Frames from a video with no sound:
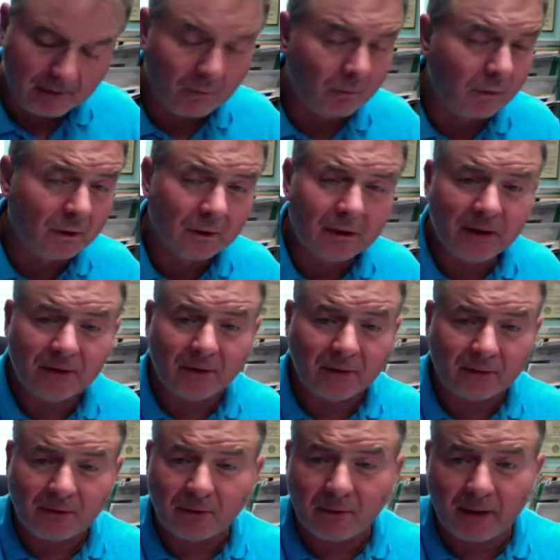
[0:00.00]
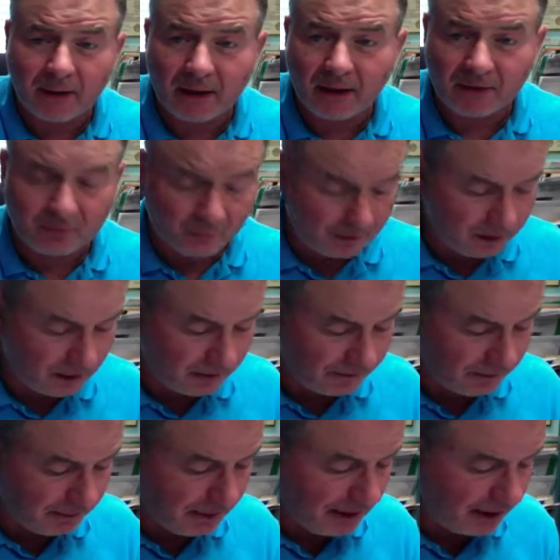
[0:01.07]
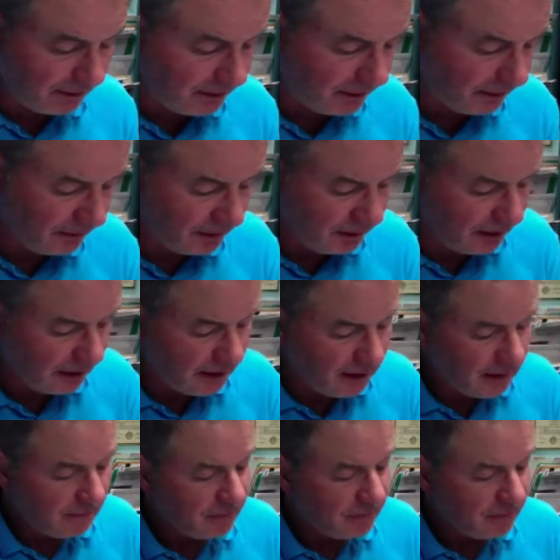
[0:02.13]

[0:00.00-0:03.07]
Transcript: Real easy. You see right now it's running off the battery, everything.